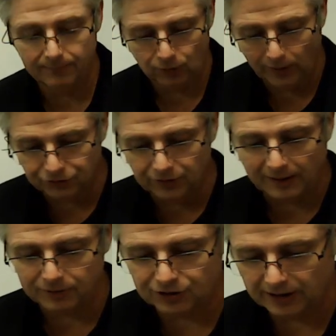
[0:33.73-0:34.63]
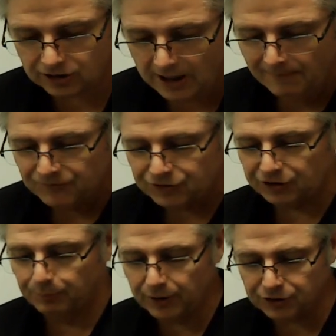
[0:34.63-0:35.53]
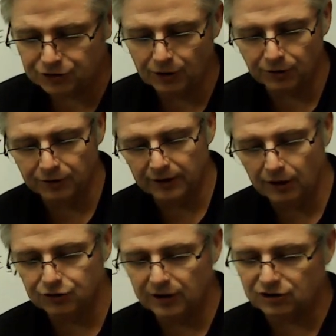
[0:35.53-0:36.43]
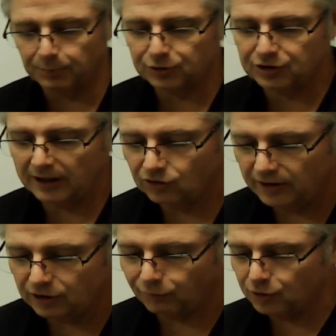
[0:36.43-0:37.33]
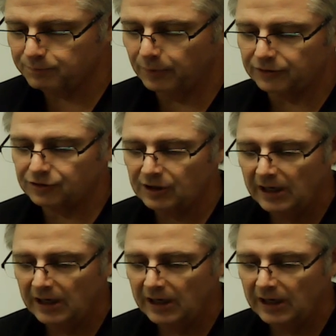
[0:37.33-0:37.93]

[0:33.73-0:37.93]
Question number 6 says the business owner negotiates a percentage lease for his business.